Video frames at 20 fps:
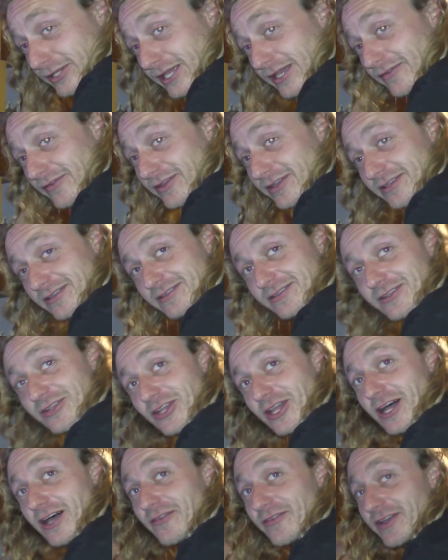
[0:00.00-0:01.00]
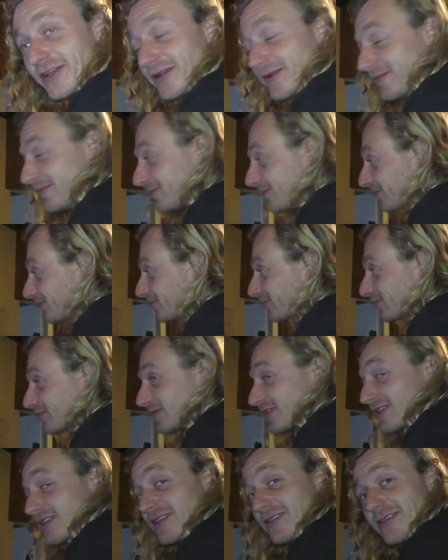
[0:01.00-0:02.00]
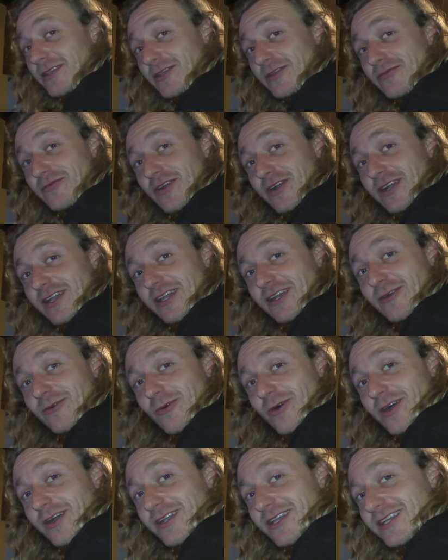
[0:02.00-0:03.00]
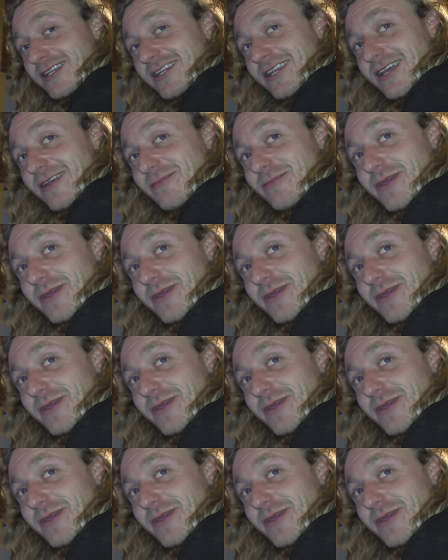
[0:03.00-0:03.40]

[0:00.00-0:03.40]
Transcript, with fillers: Live it, love it. You're fucking a walking dead